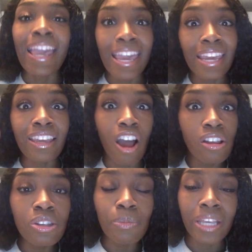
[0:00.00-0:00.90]
And it
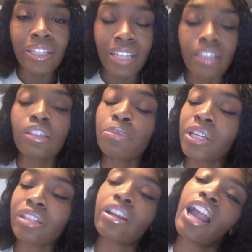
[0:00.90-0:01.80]
also makes sense
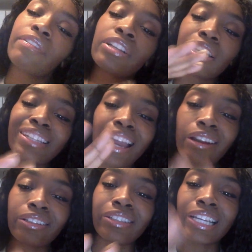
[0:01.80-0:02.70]
because they're having these
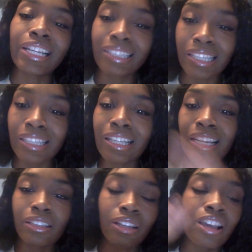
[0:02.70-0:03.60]
characters exist
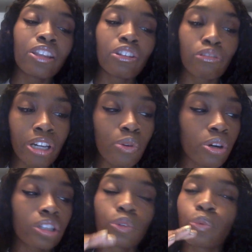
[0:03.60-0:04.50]
in the real
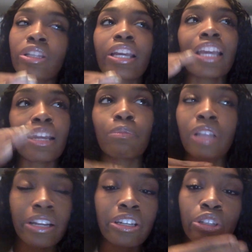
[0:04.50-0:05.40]
world where they can
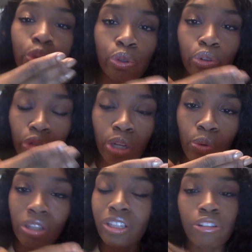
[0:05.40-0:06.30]
blend into the real
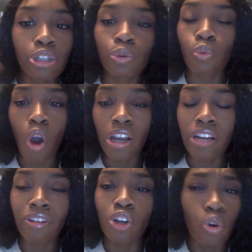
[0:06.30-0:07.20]
world. If she was
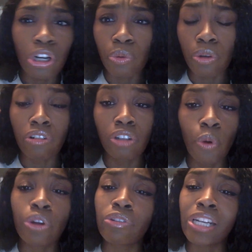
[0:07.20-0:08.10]
walking around orange with
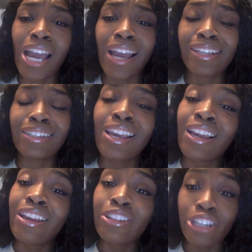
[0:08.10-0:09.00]
glowing green eyes,
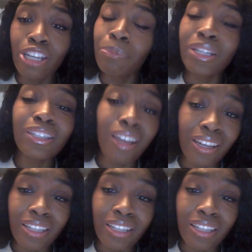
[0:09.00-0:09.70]
she'd be stuck